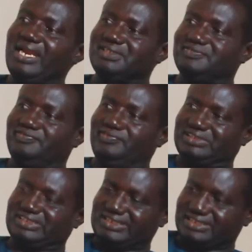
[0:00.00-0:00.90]
the last
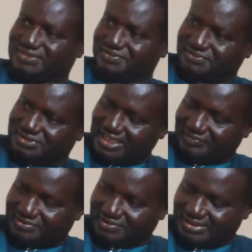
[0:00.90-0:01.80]
40 years, you
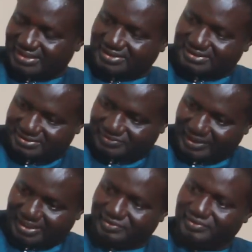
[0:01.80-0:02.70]
served on the,
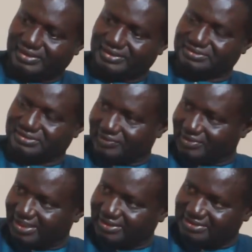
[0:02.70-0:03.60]

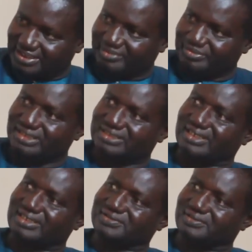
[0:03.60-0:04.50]
Jawara's
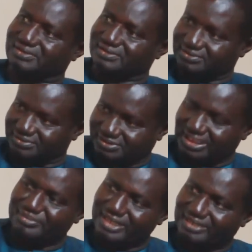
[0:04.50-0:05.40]
administration,
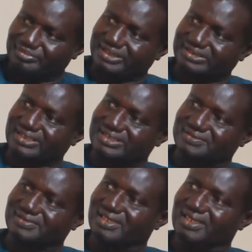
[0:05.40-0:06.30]
Jammeh
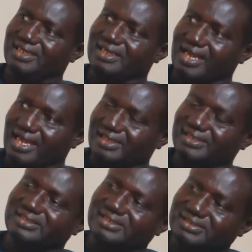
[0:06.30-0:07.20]
administration,
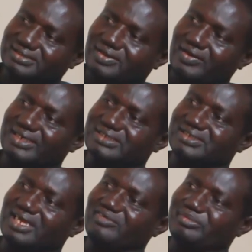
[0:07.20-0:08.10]
and the
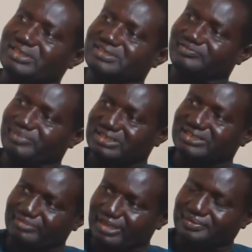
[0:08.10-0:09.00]
current government of
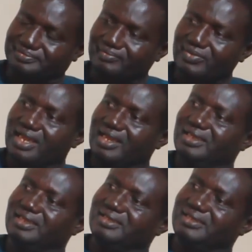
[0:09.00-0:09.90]
President Barrow.
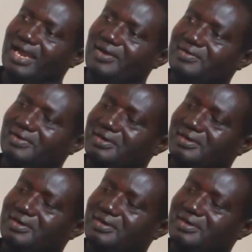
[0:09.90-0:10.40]
Now,